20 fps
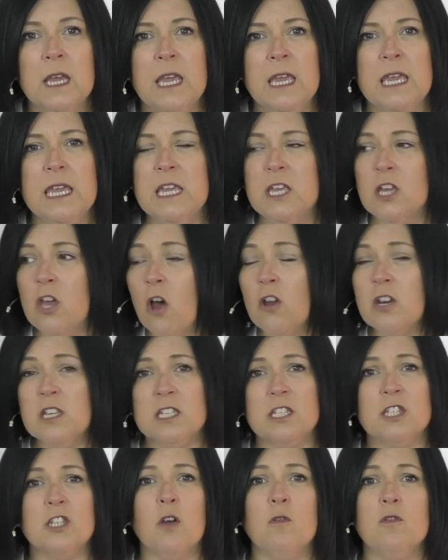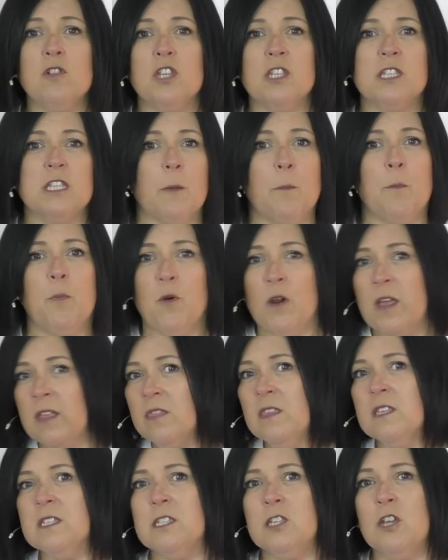He got his soldiers to bring
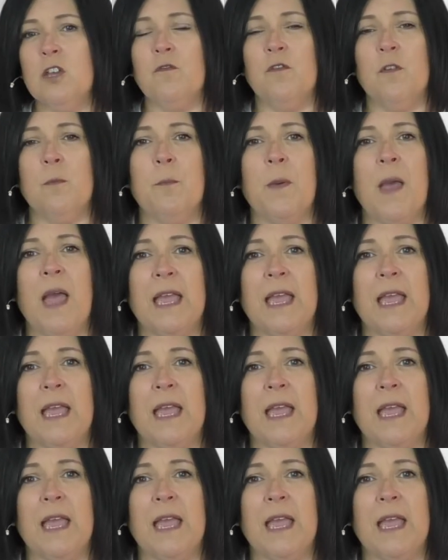the servant back